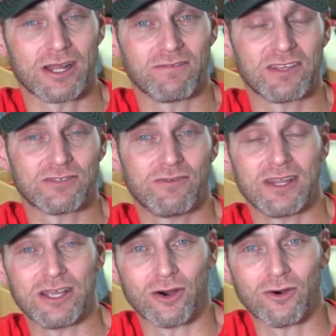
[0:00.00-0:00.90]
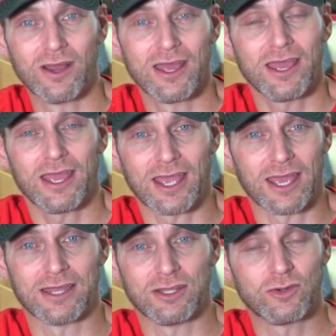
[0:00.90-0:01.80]
of this video,
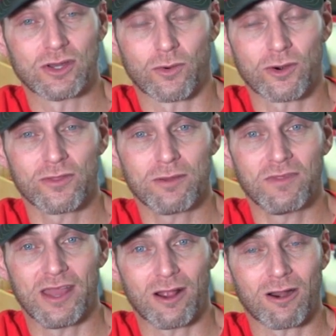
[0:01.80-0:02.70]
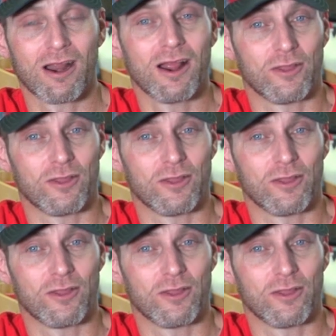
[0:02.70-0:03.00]
and you can order them there.